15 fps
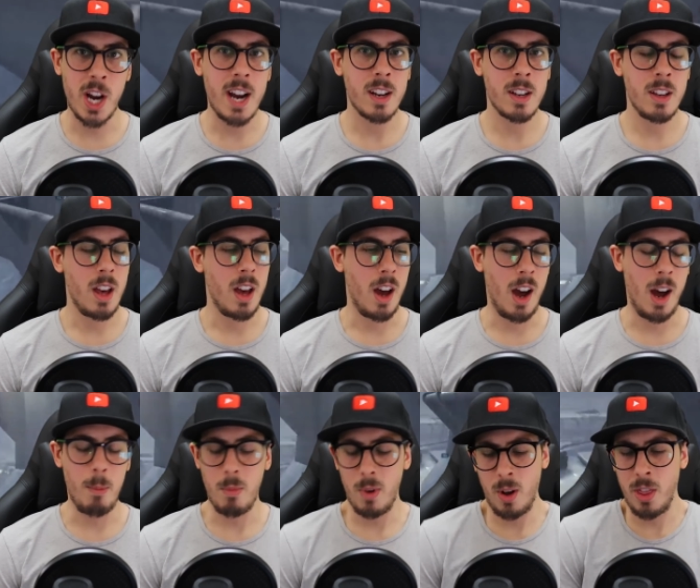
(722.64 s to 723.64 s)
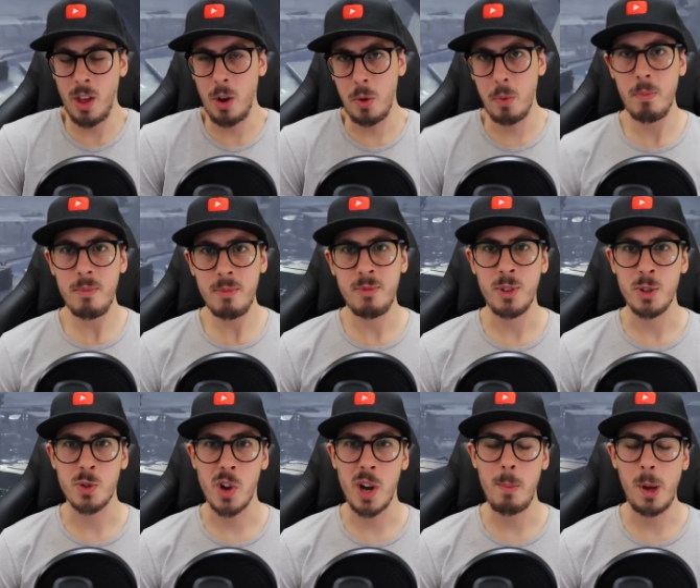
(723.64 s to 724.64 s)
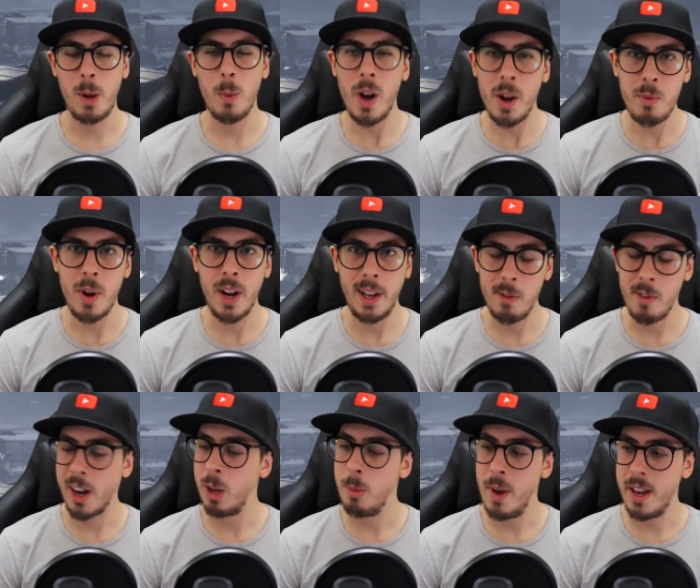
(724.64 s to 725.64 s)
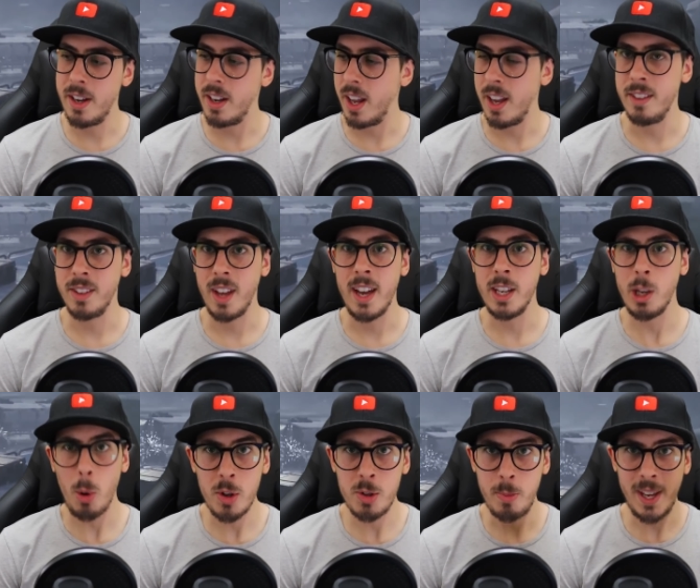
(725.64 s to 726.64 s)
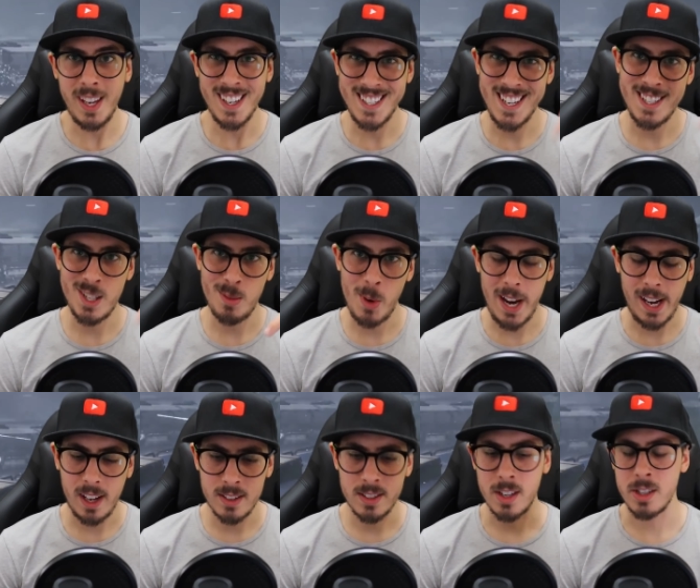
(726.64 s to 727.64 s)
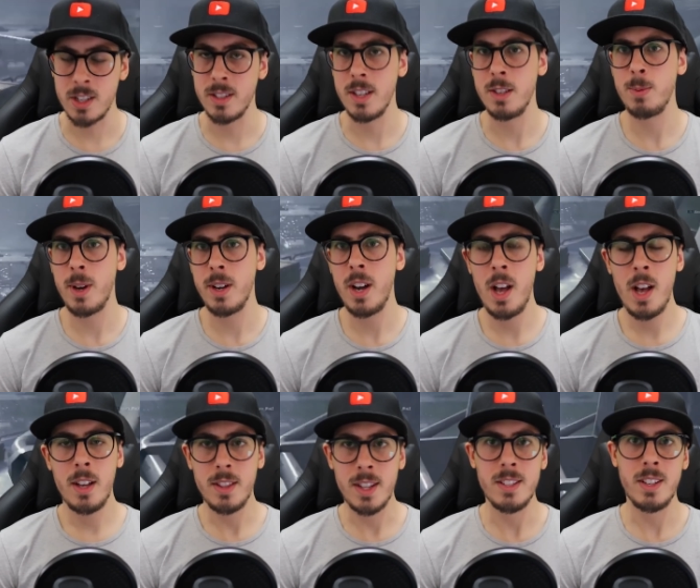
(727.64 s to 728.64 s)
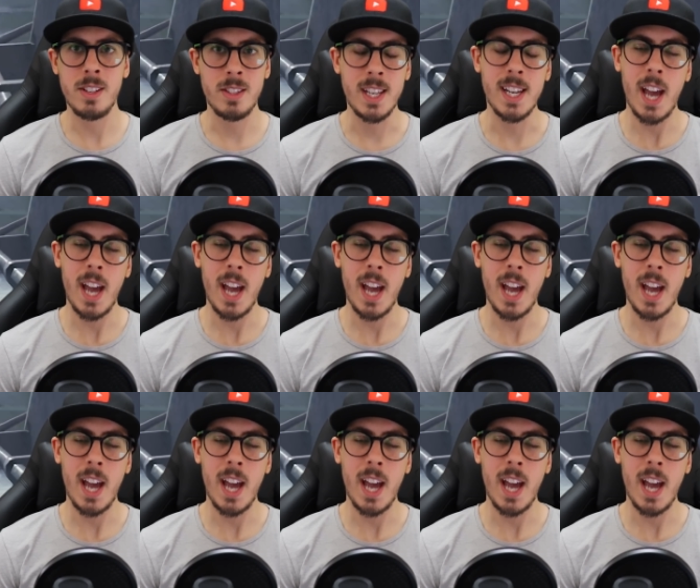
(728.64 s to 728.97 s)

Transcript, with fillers: jack, um, although for streaming what I'd really recommend is a U S B condenser mic such as this one. This is